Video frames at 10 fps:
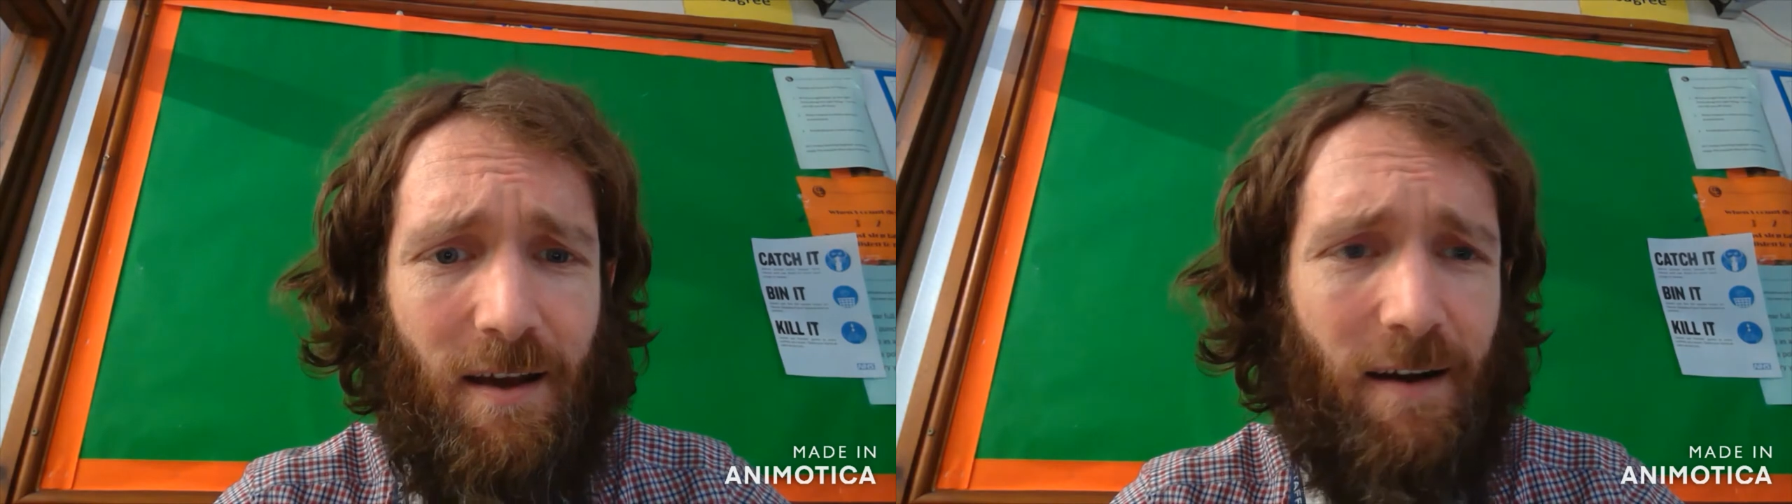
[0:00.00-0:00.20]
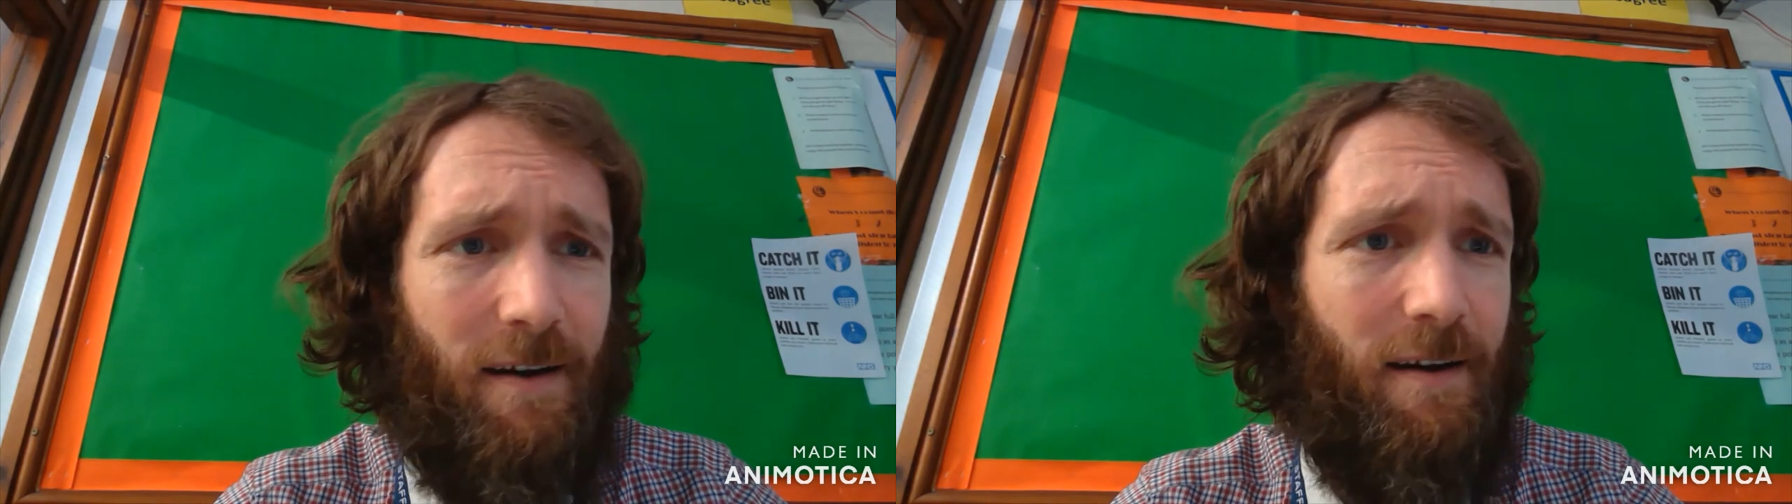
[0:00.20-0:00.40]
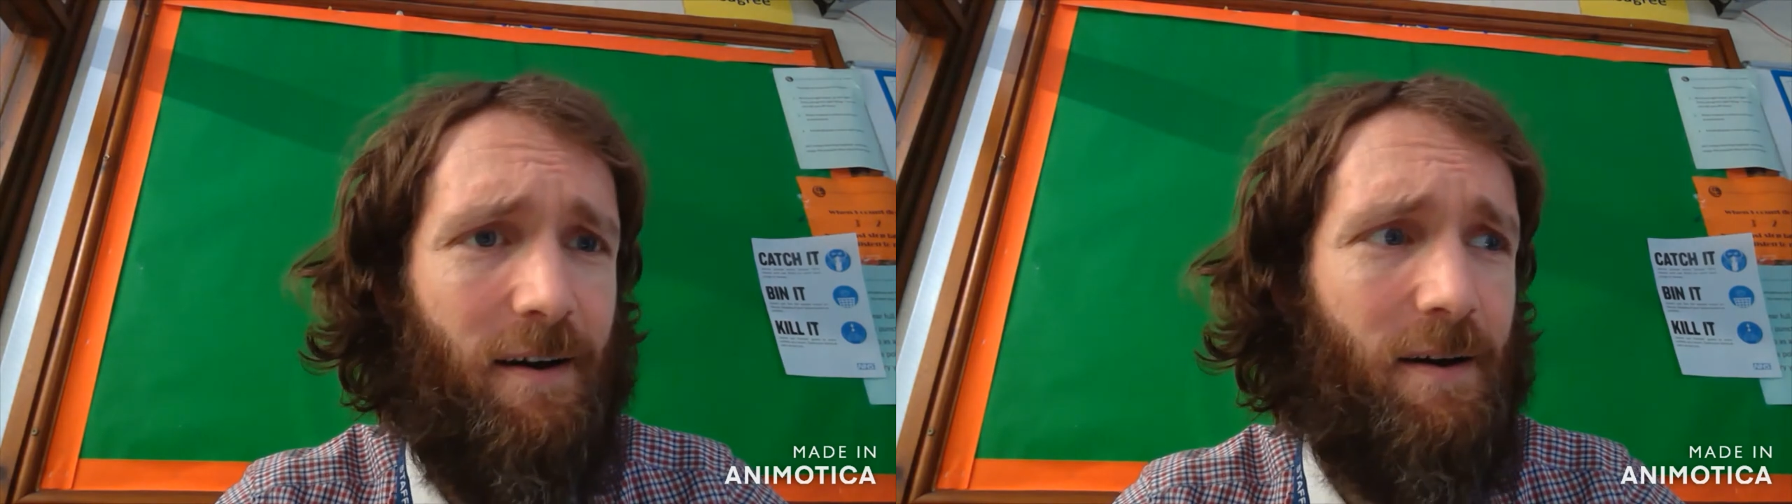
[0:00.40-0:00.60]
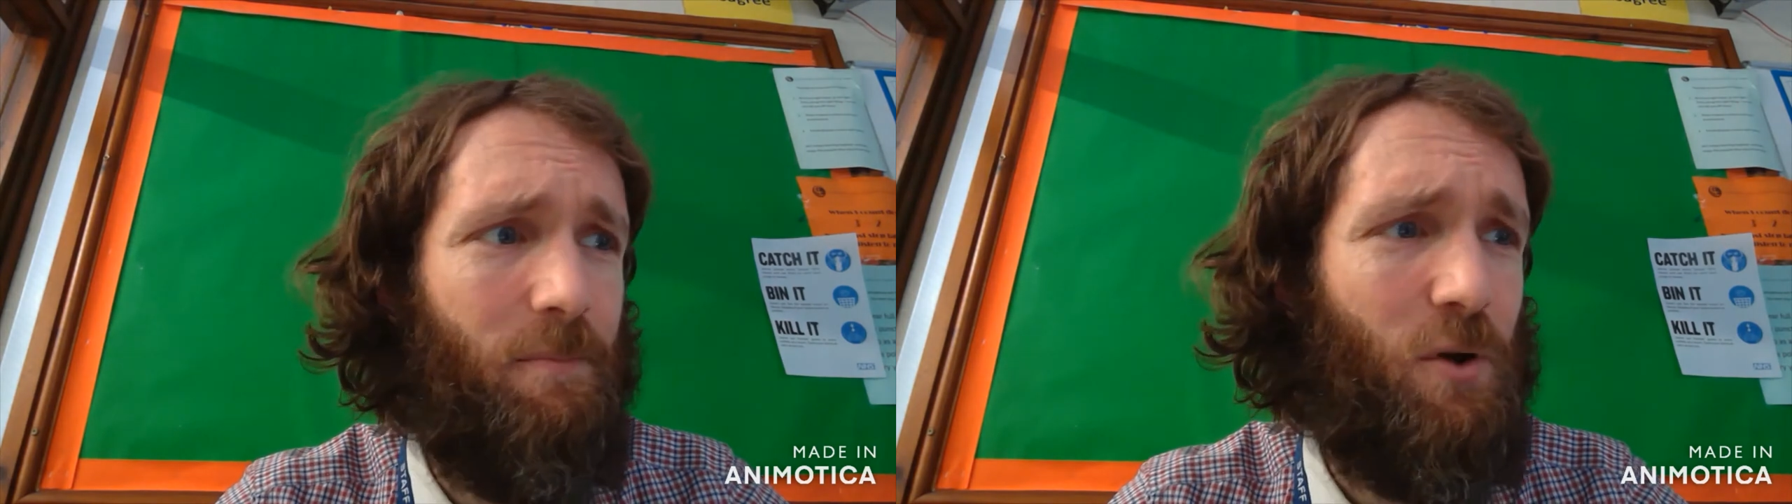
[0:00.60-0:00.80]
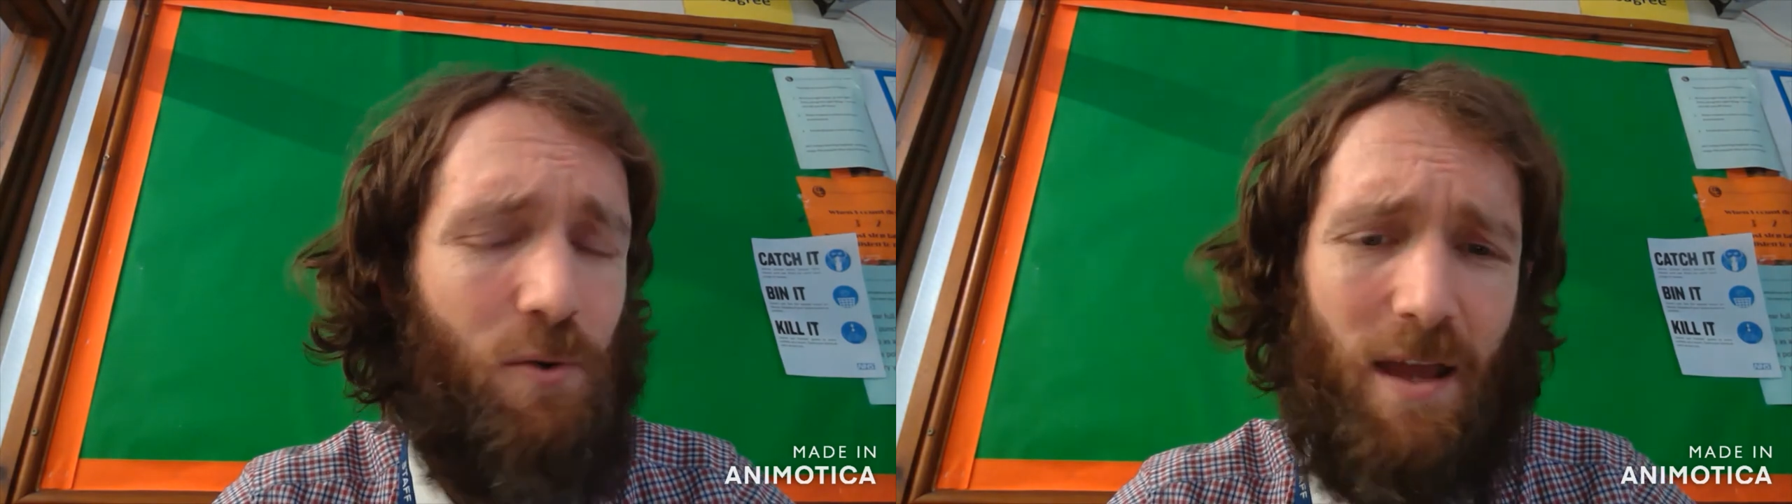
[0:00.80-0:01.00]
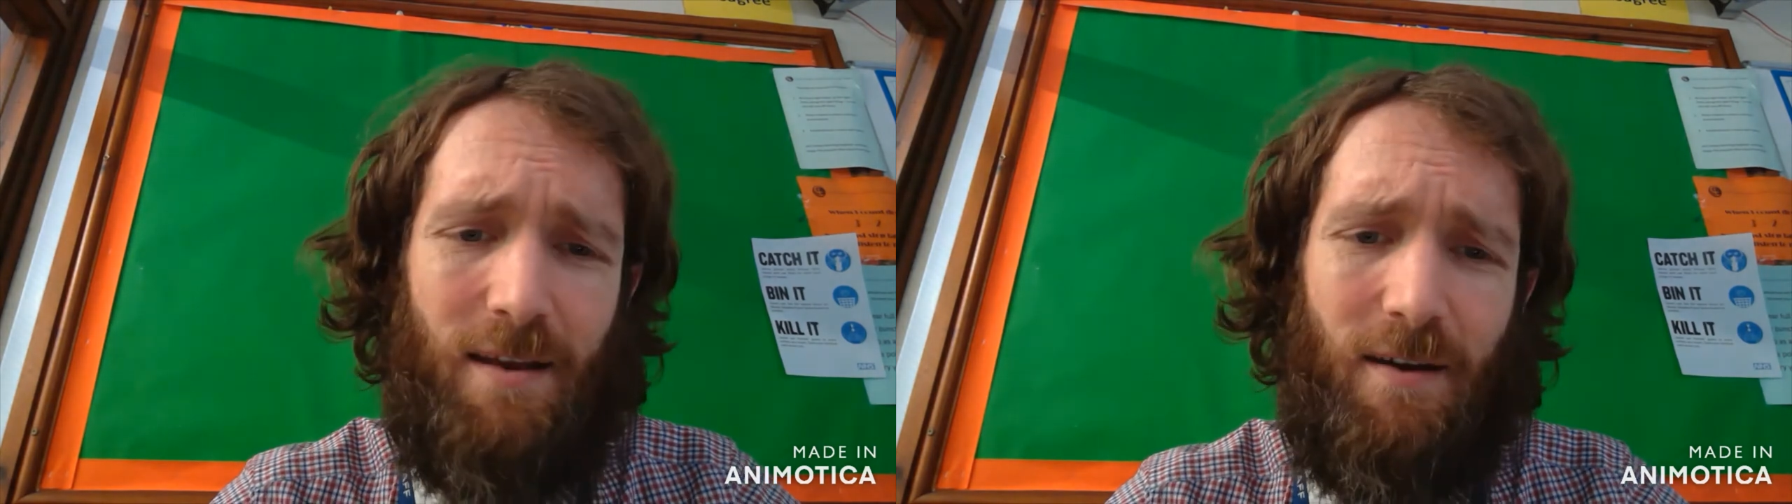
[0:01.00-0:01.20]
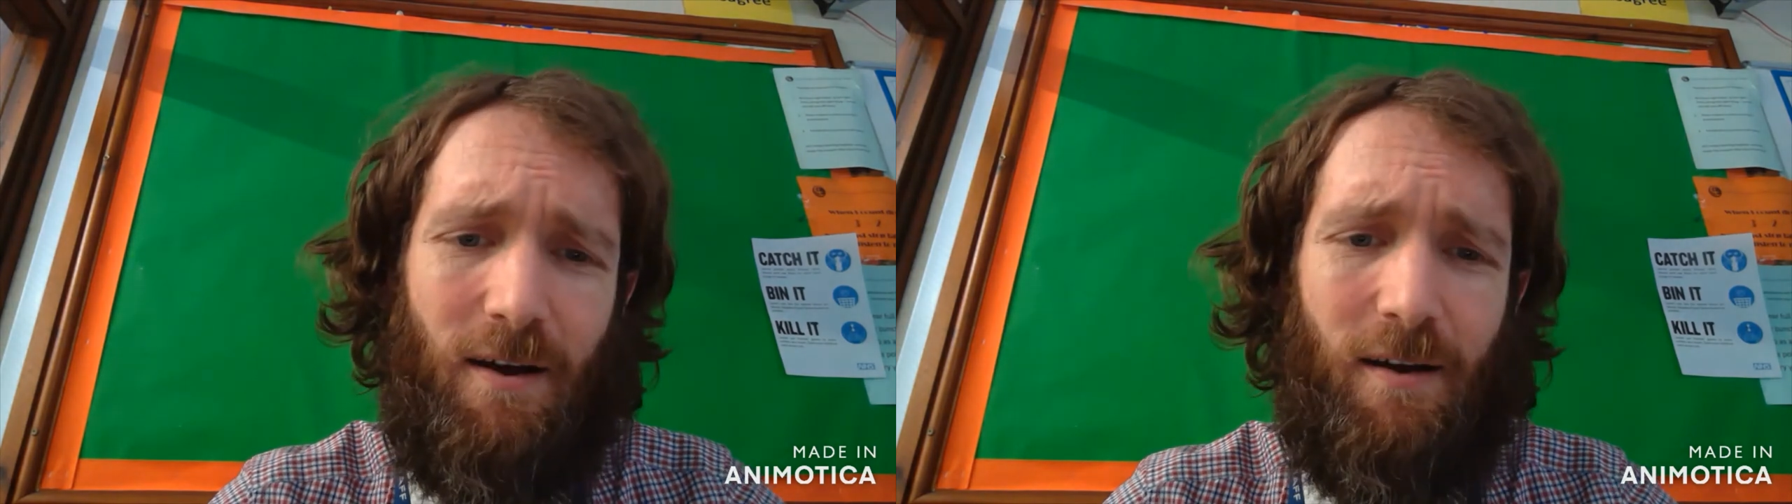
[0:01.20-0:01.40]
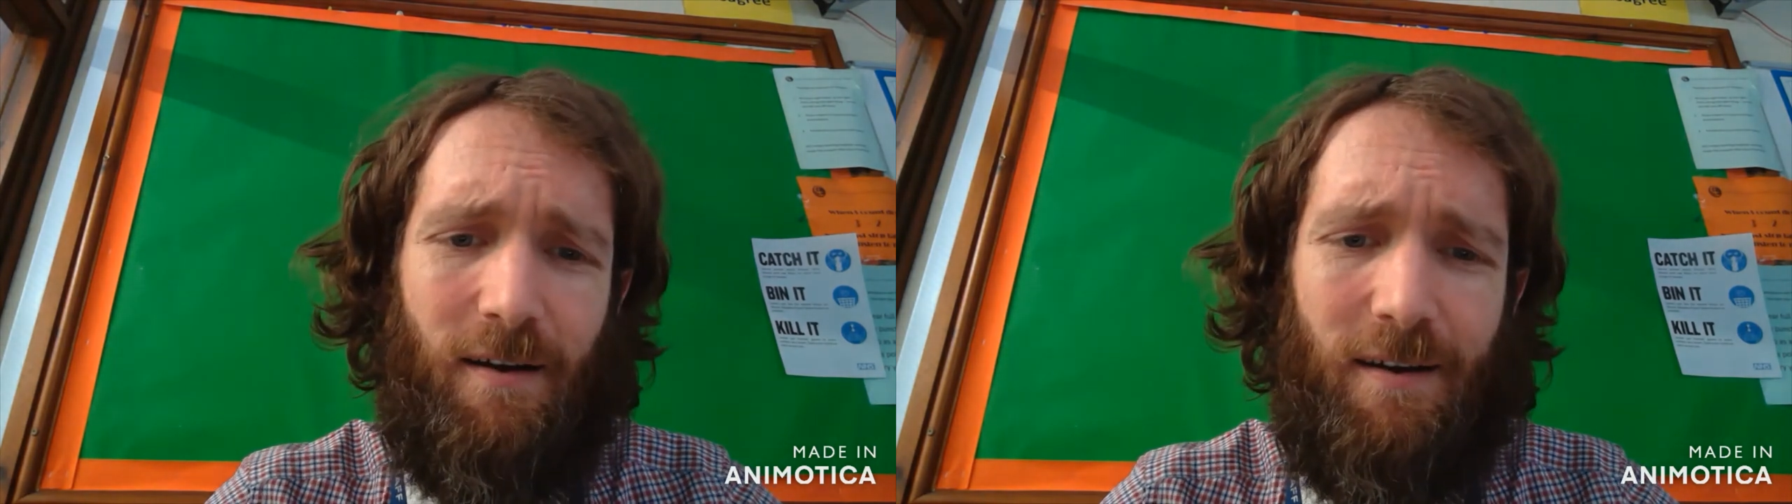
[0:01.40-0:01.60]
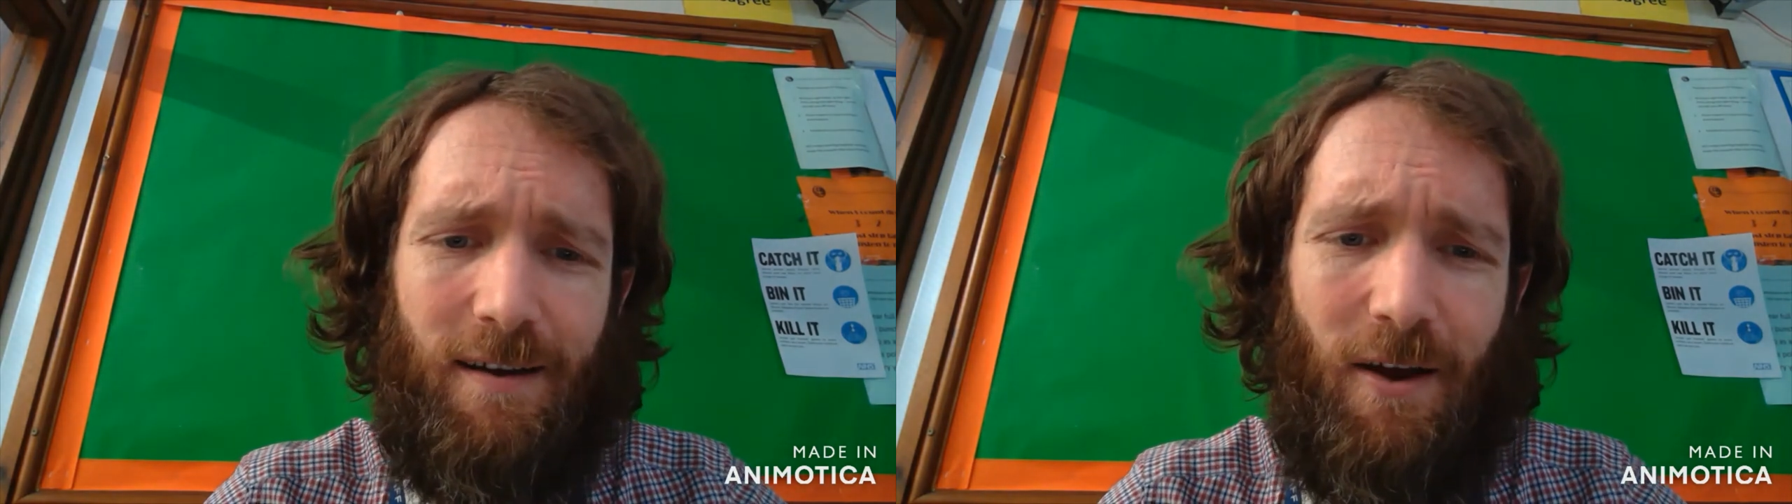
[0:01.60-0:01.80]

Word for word: um, create uh,